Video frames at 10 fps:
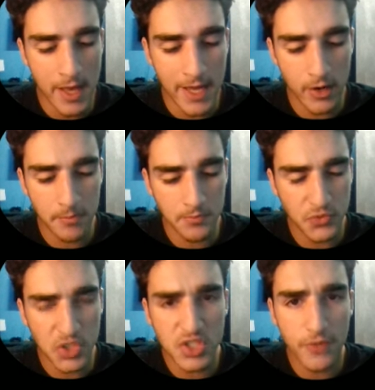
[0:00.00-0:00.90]
And
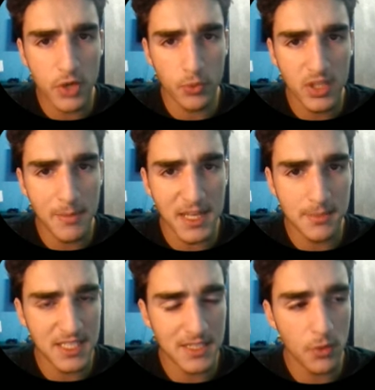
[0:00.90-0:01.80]
just to fucking really
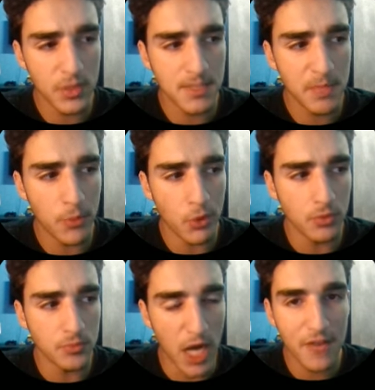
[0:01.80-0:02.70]
maximize it, the reason
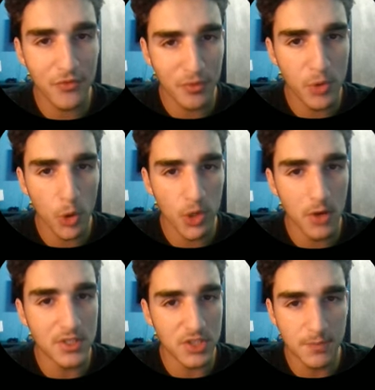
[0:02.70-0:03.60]
people die from
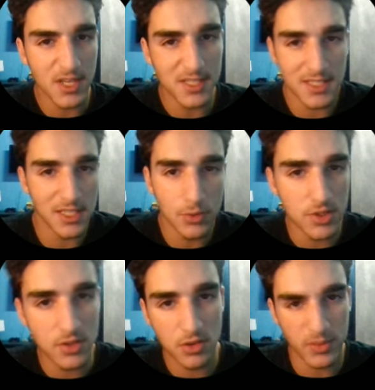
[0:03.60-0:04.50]
pre-workout is just because they
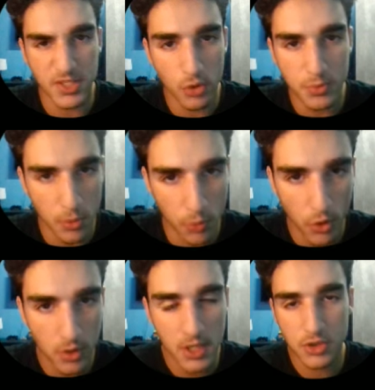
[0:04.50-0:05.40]
use 3 scoops or
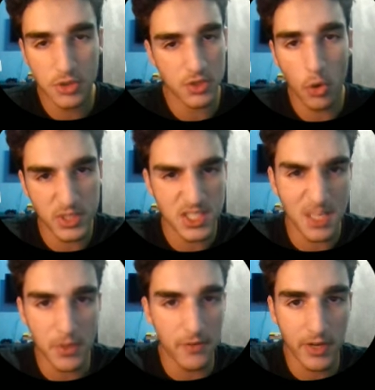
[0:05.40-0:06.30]
more. So just always
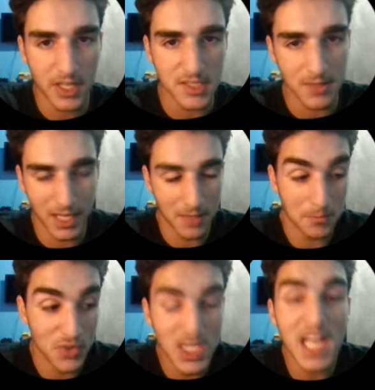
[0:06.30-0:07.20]
keep the fucking, like,
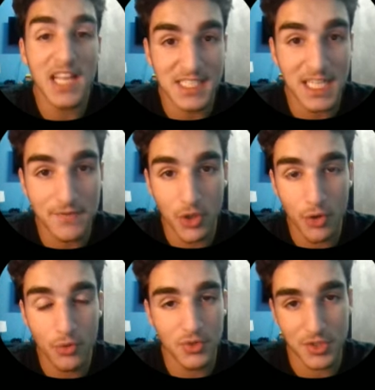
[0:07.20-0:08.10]
stay in the safe
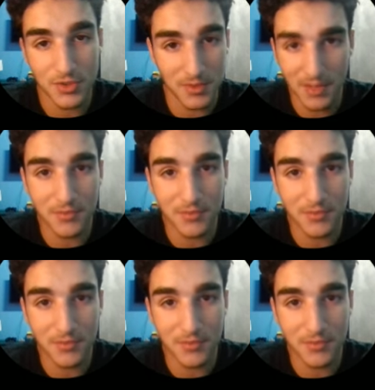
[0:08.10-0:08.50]
zone, just